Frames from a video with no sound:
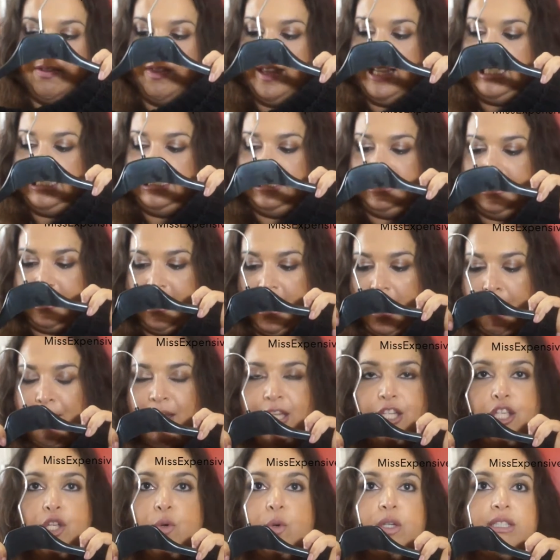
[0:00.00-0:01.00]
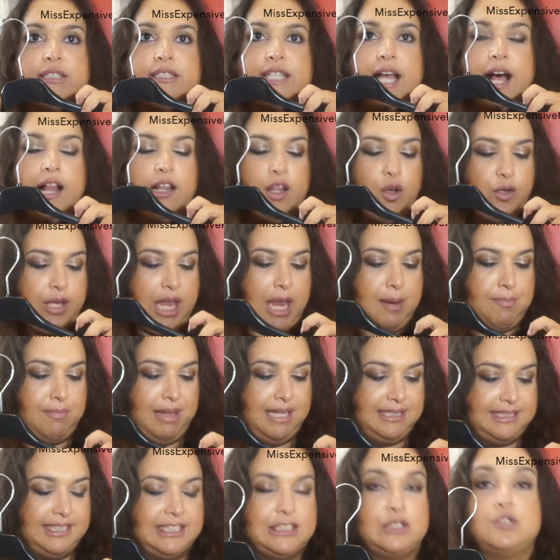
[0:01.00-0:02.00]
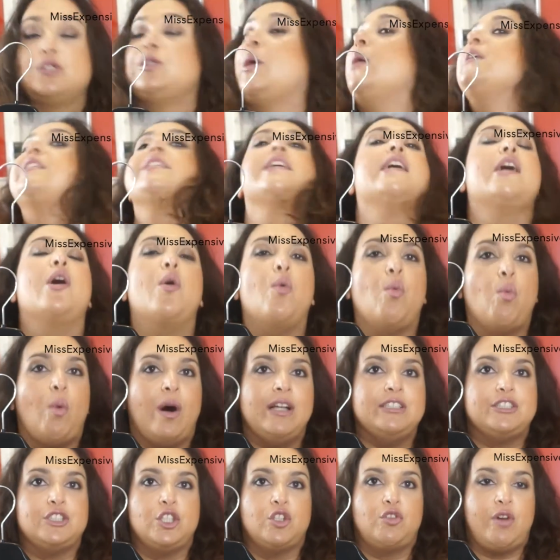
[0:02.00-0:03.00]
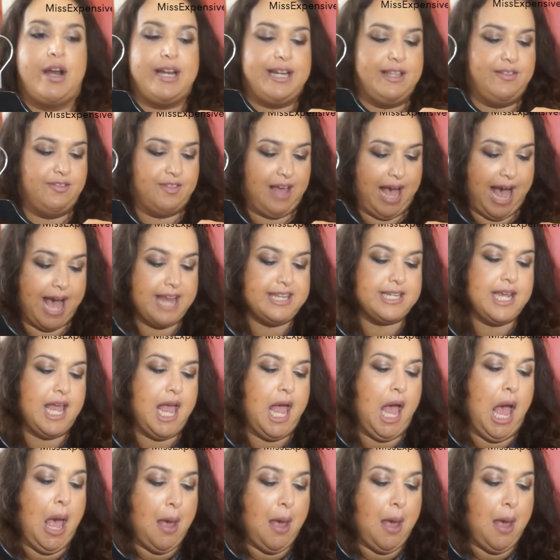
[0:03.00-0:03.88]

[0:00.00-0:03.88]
This, I mean, you would tell, okay, basic sweater, what's so great in that?